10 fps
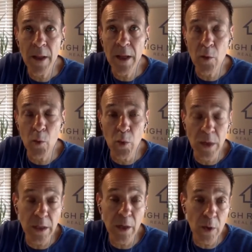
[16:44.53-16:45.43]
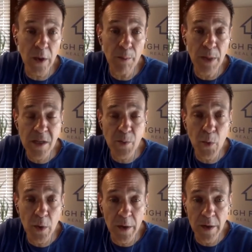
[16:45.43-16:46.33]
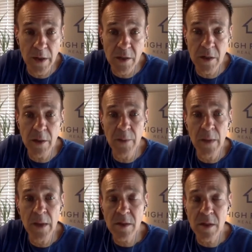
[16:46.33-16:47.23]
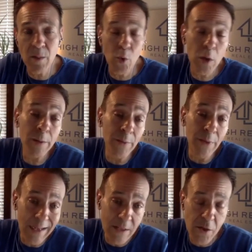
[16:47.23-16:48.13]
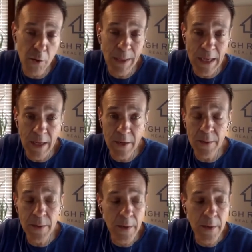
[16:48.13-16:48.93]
in really, really piss poor condition. Some were not so bad.